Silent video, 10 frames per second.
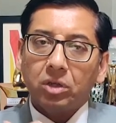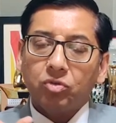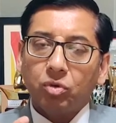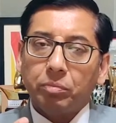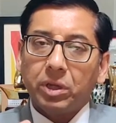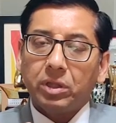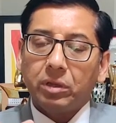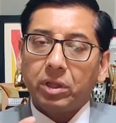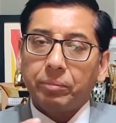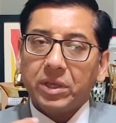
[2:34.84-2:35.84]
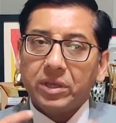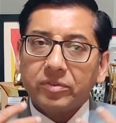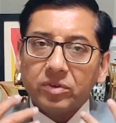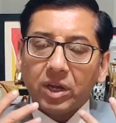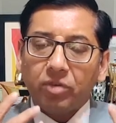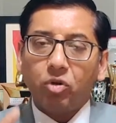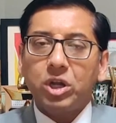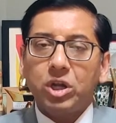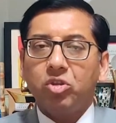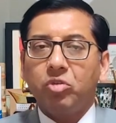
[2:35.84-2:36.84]
So the biggest
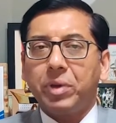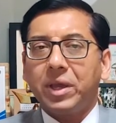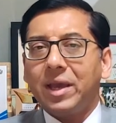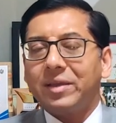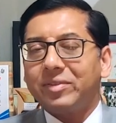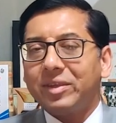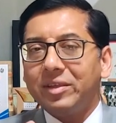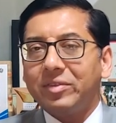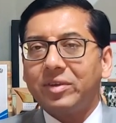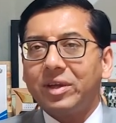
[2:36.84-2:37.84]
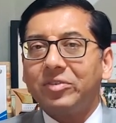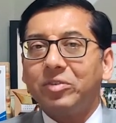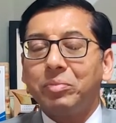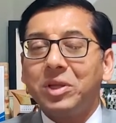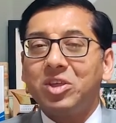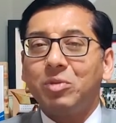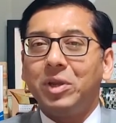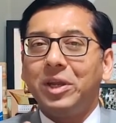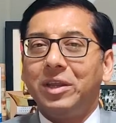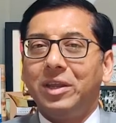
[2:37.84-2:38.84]
advantage of bagasse is its
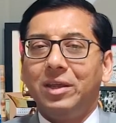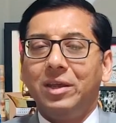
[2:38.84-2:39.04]
bleachability.